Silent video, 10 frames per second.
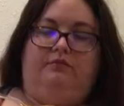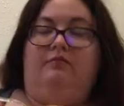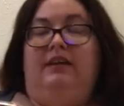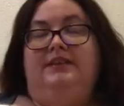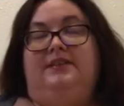
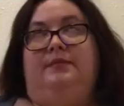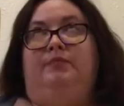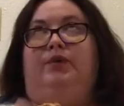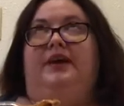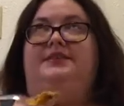it's a bit
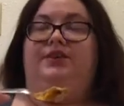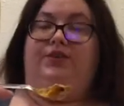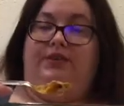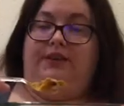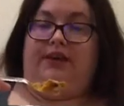pricier
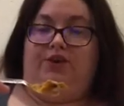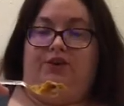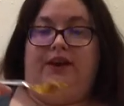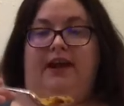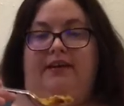than like your
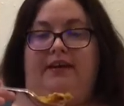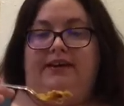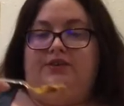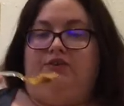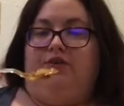
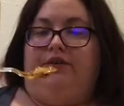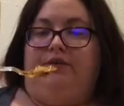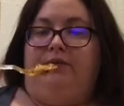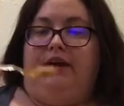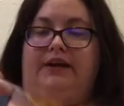Nally's or other
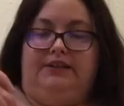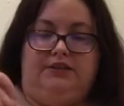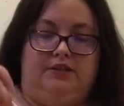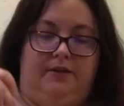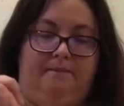
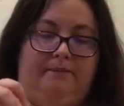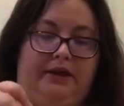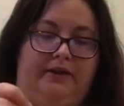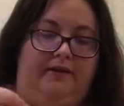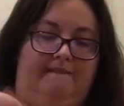brands,
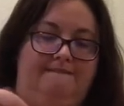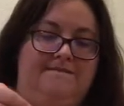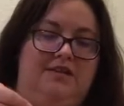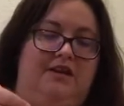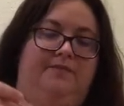but
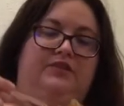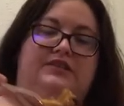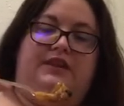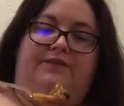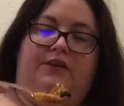it's
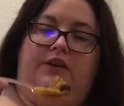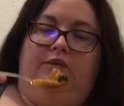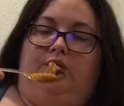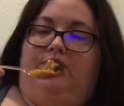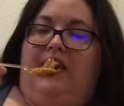definitely
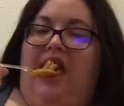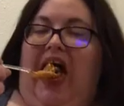worth it.